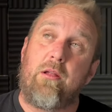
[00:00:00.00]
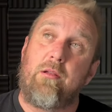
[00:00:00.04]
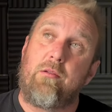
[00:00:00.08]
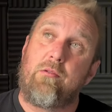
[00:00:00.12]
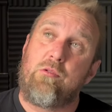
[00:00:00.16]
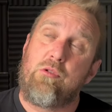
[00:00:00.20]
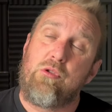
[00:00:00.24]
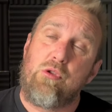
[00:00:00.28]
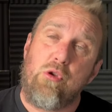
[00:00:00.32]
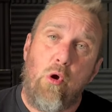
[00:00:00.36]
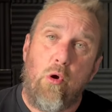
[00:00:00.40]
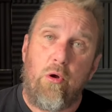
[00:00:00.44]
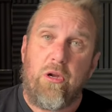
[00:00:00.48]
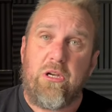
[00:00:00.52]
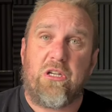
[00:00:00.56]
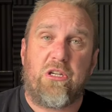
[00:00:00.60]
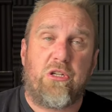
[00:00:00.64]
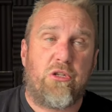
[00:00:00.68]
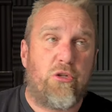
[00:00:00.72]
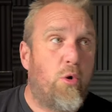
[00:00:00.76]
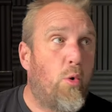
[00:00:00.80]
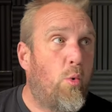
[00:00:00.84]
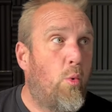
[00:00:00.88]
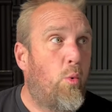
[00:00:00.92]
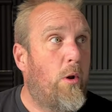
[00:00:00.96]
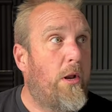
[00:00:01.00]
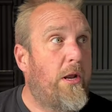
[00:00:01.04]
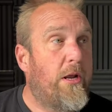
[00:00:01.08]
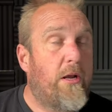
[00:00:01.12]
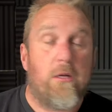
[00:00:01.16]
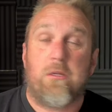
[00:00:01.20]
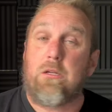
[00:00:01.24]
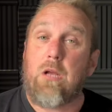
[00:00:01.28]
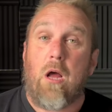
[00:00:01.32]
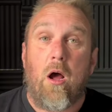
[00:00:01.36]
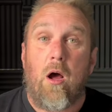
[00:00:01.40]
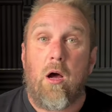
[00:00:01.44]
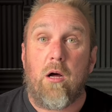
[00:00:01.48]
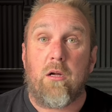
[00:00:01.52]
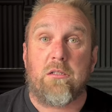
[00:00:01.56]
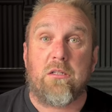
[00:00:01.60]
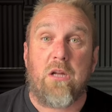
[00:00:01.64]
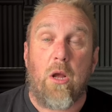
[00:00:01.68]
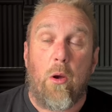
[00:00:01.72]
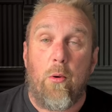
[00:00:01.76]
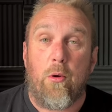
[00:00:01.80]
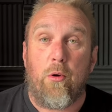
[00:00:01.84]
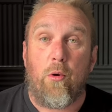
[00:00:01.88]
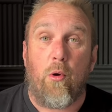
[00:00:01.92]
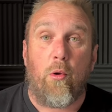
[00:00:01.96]
Nice dueling guitars
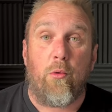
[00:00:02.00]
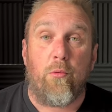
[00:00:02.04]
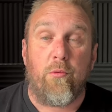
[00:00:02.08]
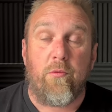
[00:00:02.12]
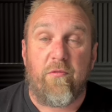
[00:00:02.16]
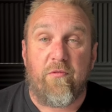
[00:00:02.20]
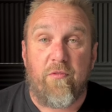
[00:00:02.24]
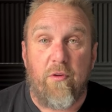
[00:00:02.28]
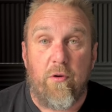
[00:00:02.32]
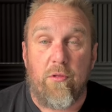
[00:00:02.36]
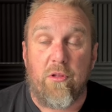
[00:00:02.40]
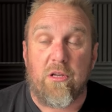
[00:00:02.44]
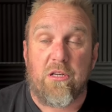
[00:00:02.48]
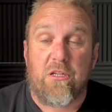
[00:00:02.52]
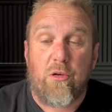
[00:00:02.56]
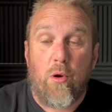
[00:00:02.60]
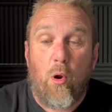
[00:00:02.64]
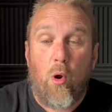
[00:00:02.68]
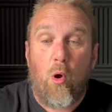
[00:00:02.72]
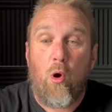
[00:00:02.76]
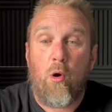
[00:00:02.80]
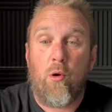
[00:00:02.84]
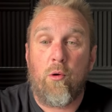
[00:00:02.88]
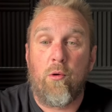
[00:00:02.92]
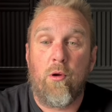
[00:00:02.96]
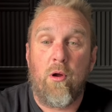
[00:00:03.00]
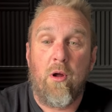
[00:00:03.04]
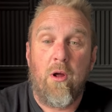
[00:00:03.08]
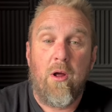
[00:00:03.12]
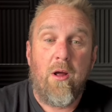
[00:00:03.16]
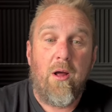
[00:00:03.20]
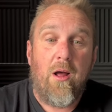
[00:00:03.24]
going on through the song.